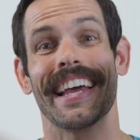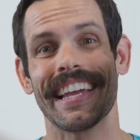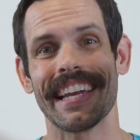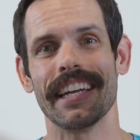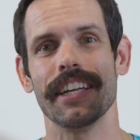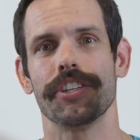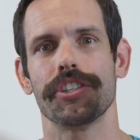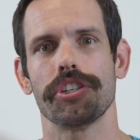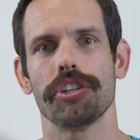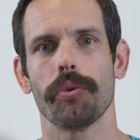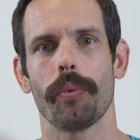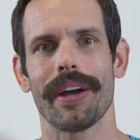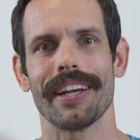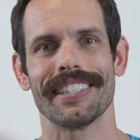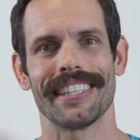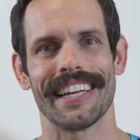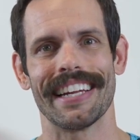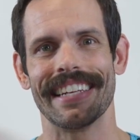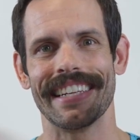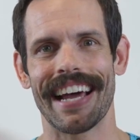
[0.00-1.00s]
Each shoe
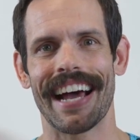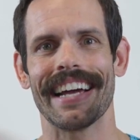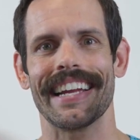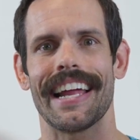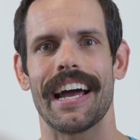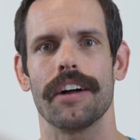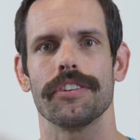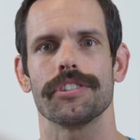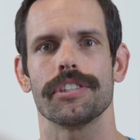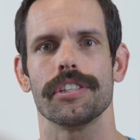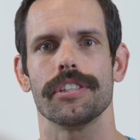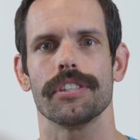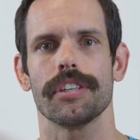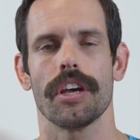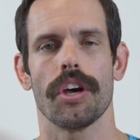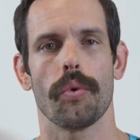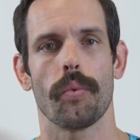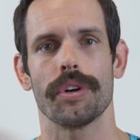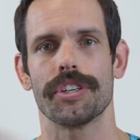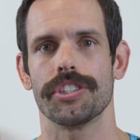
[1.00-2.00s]
weighs in at 9 ounces,
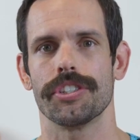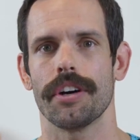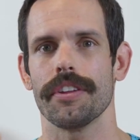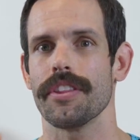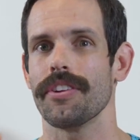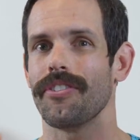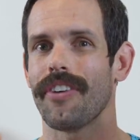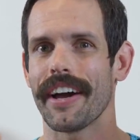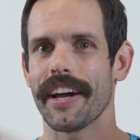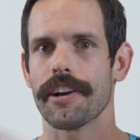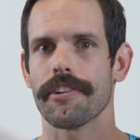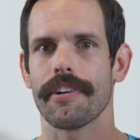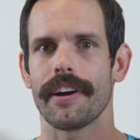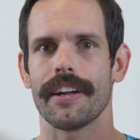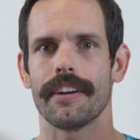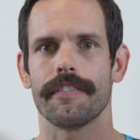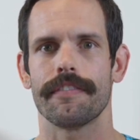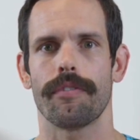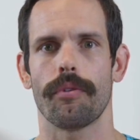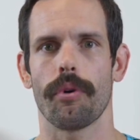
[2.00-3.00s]
which is on the lighter
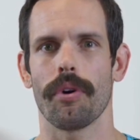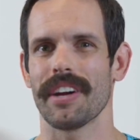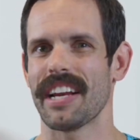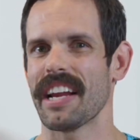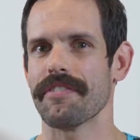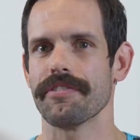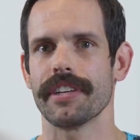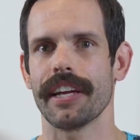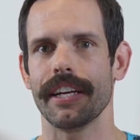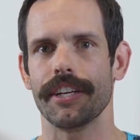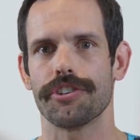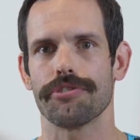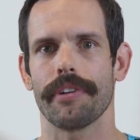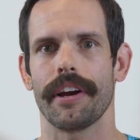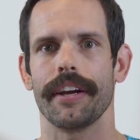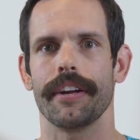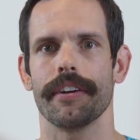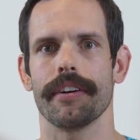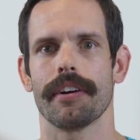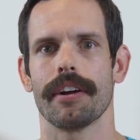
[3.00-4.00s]
end for an everyday
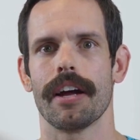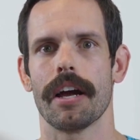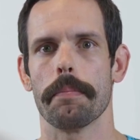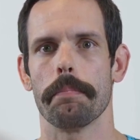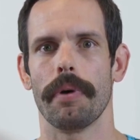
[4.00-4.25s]
trainer,